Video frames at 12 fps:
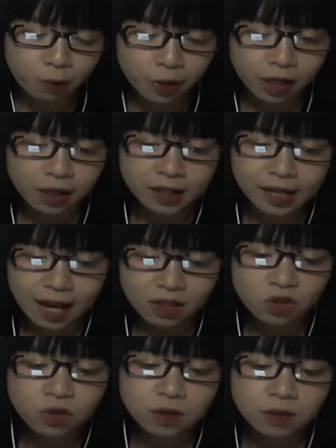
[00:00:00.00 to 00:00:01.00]
will
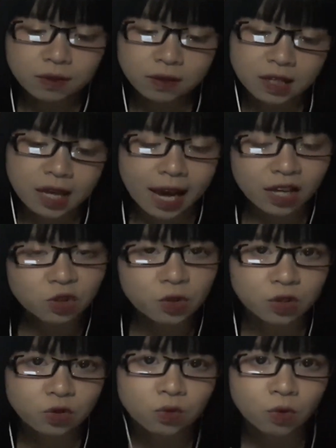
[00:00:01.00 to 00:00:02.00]
get the
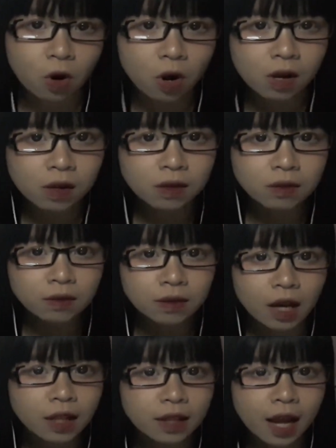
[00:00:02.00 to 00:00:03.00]
extra scroll
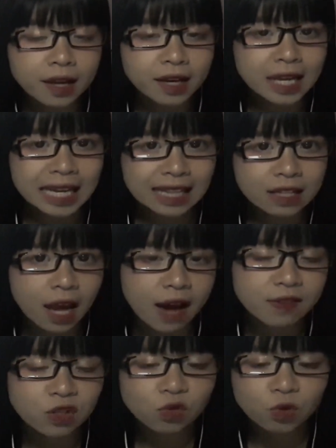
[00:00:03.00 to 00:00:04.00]
that they needed, the
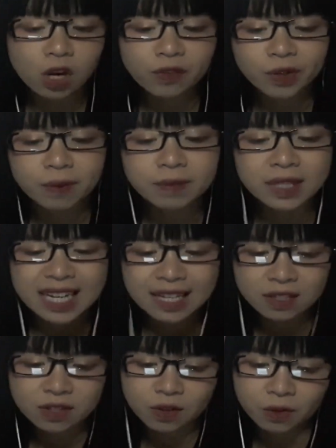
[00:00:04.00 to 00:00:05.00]
heaven scroll, from
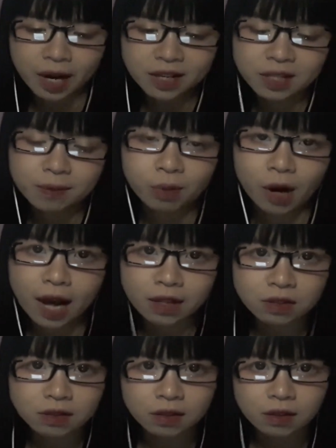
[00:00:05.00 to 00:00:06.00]
these crazy
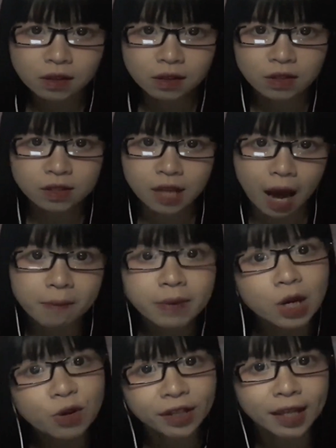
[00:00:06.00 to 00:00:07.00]
brats
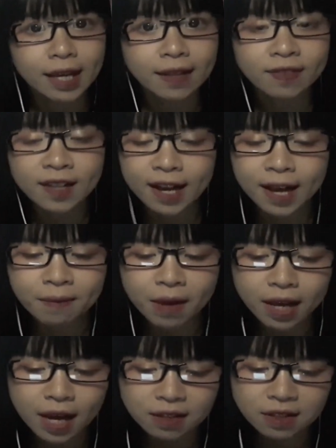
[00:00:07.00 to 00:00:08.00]
zombie looking team,
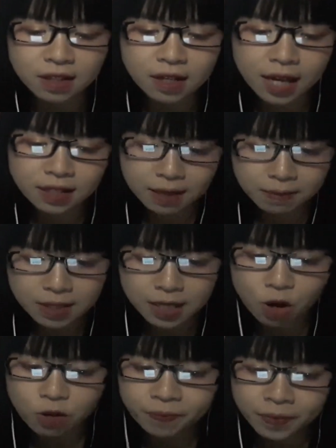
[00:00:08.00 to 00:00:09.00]
I guess, in the next
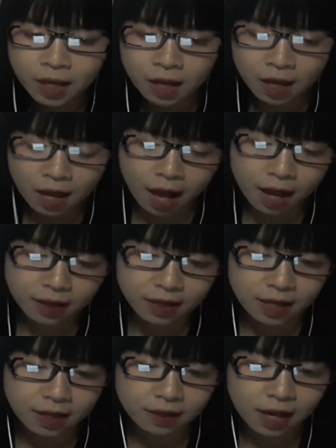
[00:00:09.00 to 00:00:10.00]
episode. I
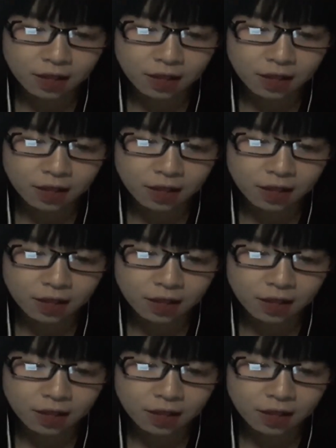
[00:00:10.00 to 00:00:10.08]
think